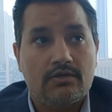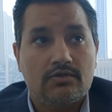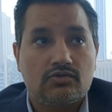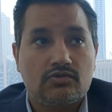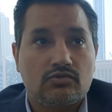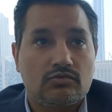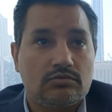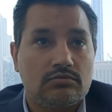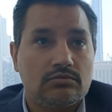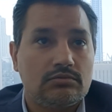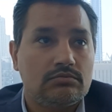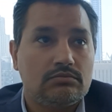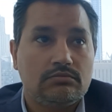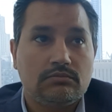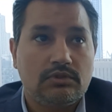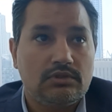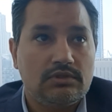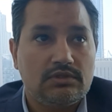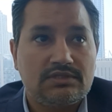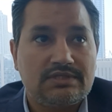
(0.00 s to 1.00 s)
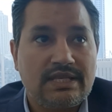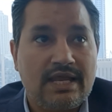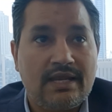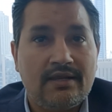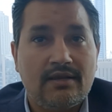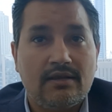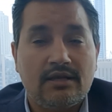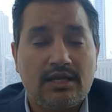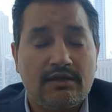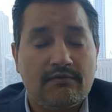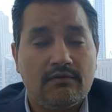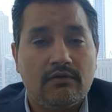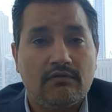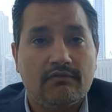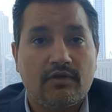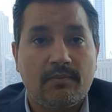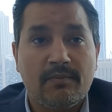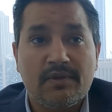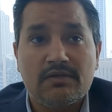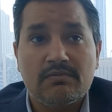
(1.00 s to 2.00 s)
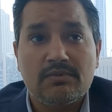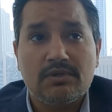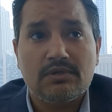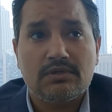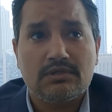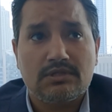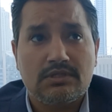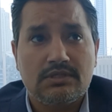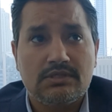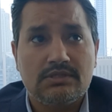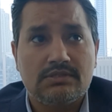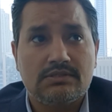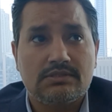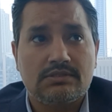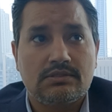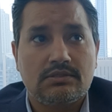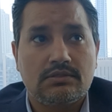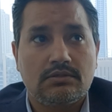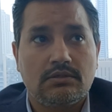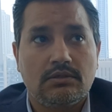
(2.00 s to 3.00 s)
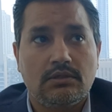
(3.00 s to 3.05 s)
So the standard level of commitment is,